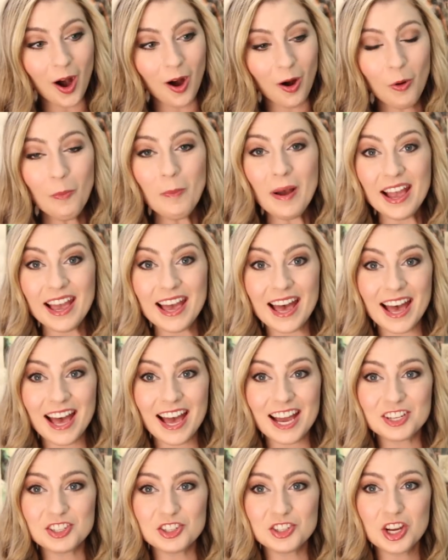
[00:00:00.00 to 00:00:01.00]
Oh my
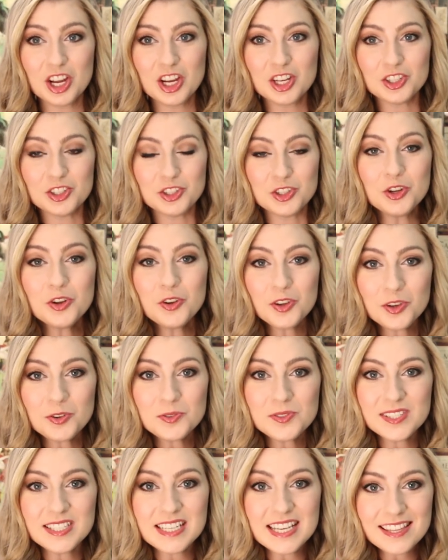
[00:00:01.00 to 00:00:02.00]
gosh, do
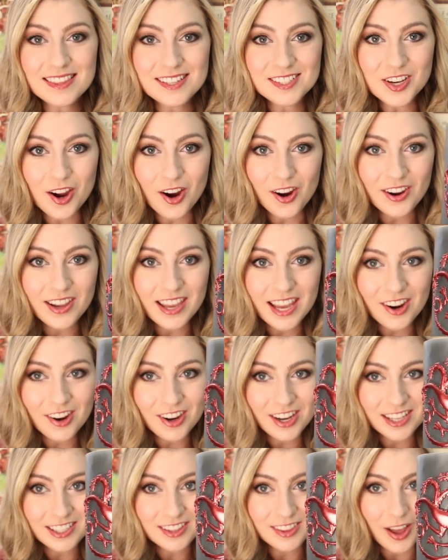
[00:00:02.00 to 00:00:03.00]
you see the
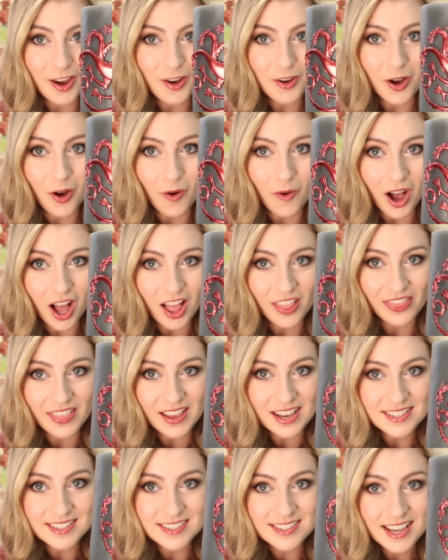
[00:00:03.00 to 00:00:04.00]
Targaryen logo on
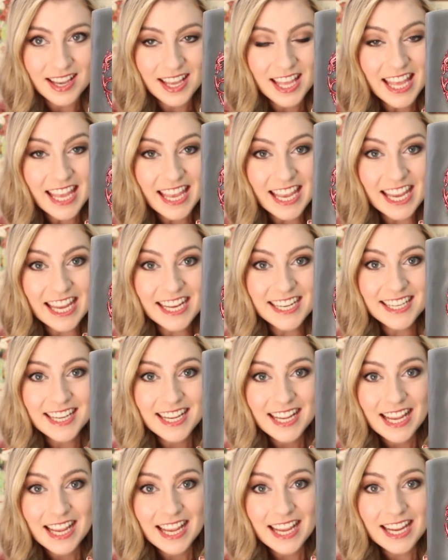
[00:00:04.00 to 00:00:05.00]
this? It
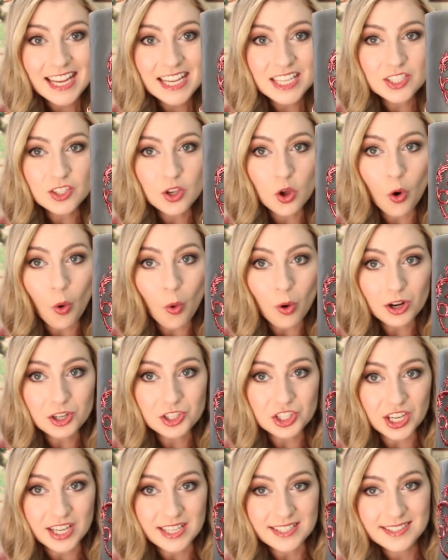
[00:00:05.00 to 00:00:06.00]
is
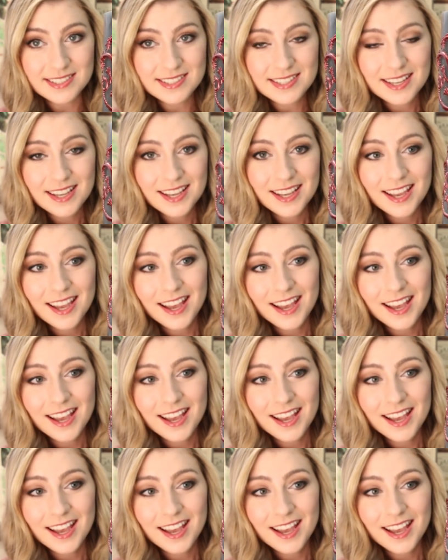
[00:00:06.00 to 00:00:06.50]
gorgeous.